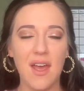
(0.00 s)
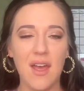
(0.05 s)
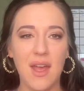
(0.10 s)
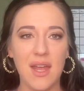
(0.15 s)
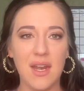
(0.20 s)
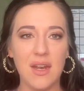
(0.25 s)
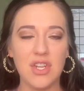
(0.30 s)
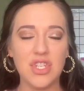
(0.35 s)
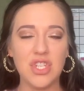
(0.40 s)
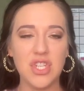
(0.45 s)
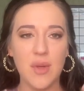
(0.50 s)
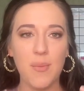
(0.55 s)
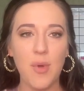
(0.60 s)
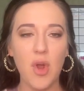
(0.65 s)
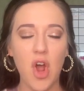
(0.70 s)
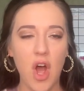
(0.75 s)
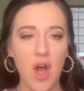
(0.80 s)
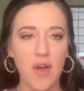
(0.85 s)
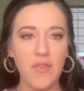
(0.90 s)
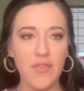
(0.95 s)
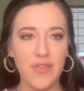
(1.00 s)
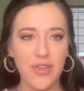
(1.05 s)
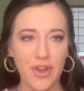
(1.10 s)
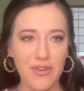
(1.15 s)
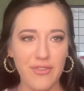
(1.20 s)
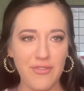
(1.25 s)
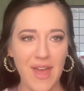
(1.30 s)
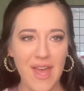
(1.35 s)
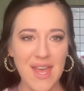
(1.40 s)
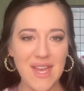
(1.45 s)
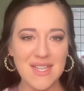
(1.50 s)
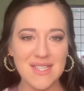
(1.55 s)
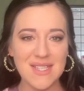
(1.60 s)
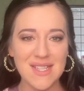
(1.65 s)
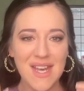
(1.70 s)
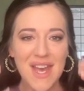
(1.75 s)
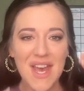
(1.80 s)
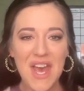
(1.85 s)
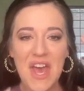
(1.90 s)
and shimmer off of your face